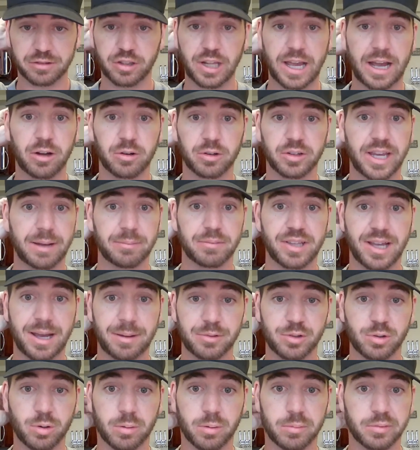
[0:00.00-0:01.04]
how game
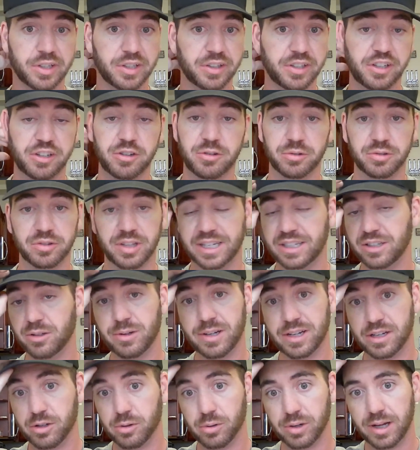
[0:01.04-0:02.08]
time's normally used. Like, you
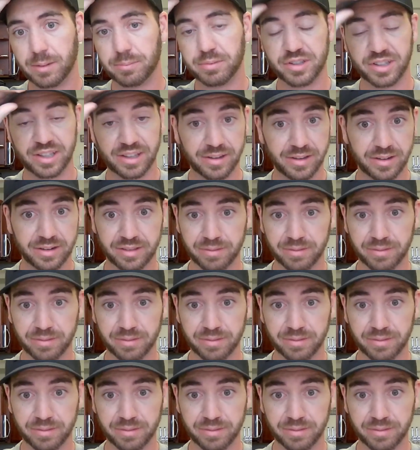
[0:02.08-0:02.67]
can do it up to